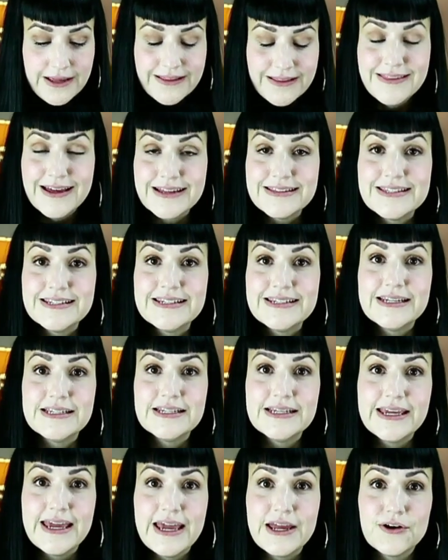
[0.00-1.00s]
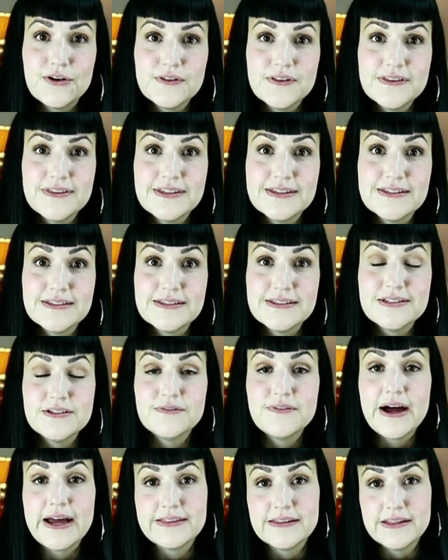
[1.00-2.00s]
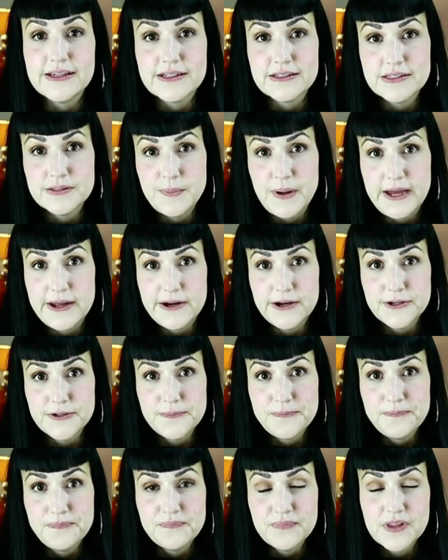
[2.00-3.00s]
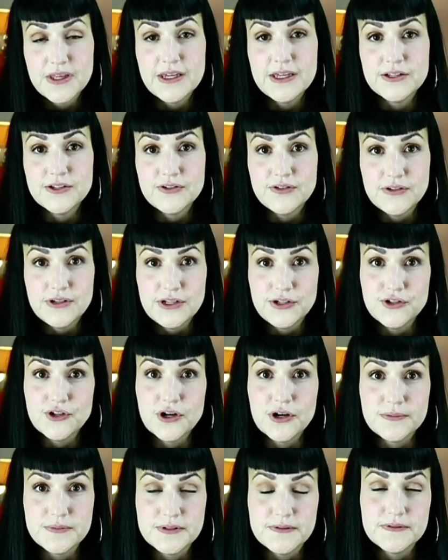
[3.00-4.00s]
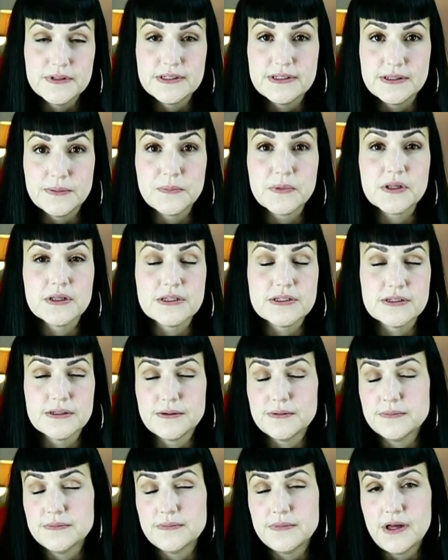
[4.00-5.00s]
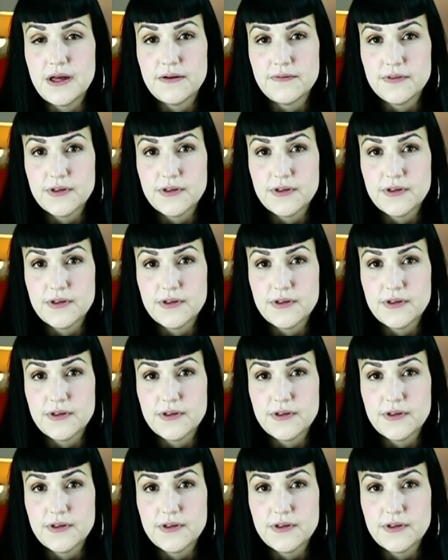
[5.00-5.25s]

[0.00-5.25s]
that's an indicator that this is divinely inspired in terms of the symbolism of the